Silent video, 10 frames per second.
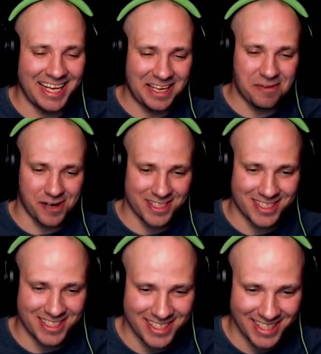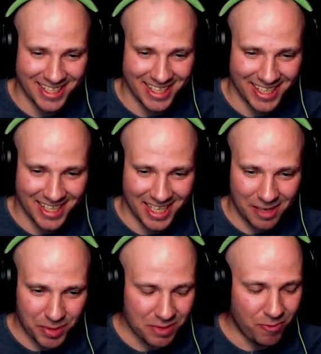it was.
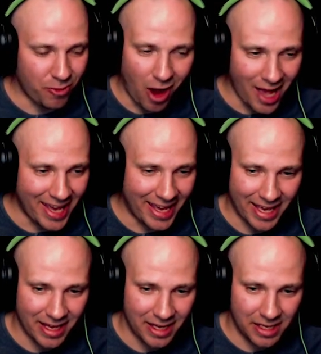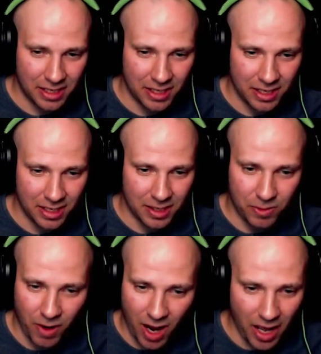But why?
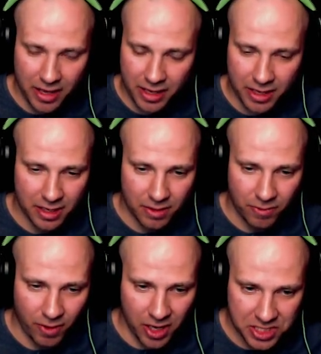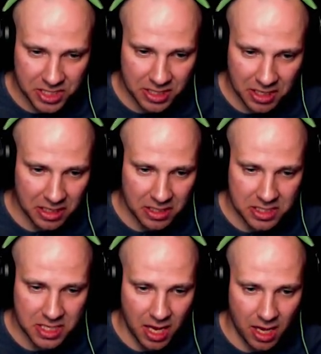Why? Why isn't it in the
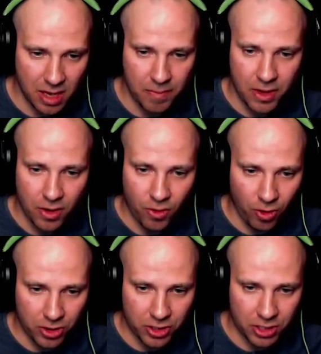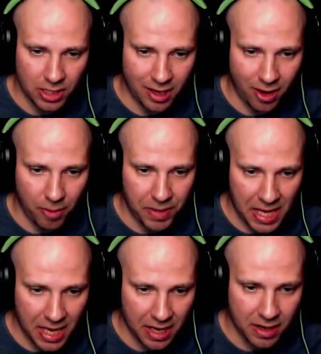same order like up
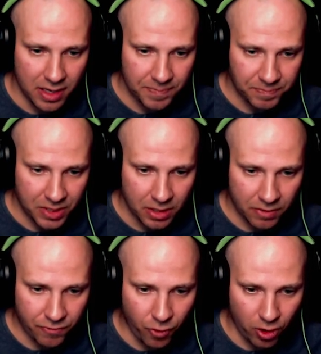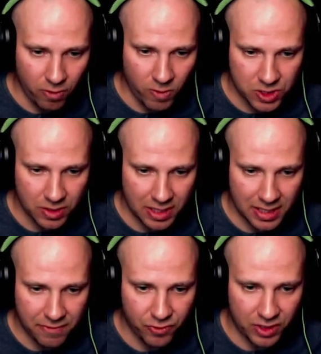here? The four was on the
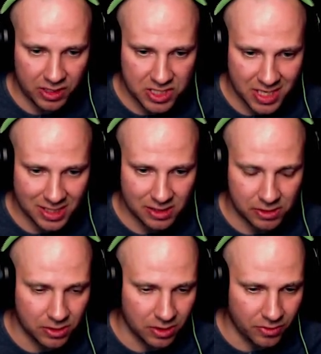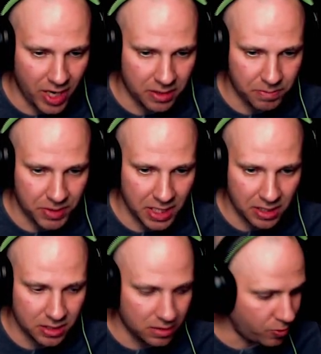left and the six was on the right, but
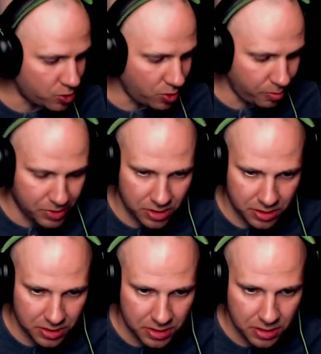here it was opposite.